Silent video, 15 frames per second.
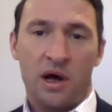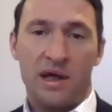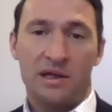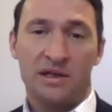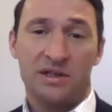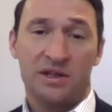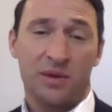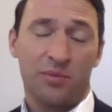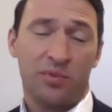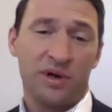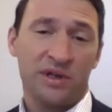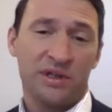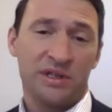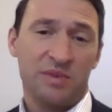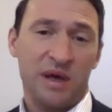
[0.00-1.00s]
In some
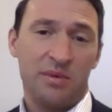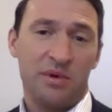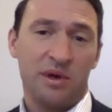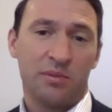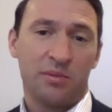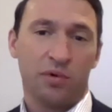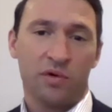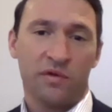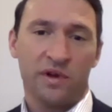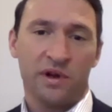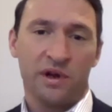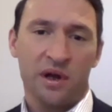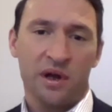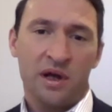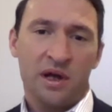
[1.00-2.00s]
places, maybe improving.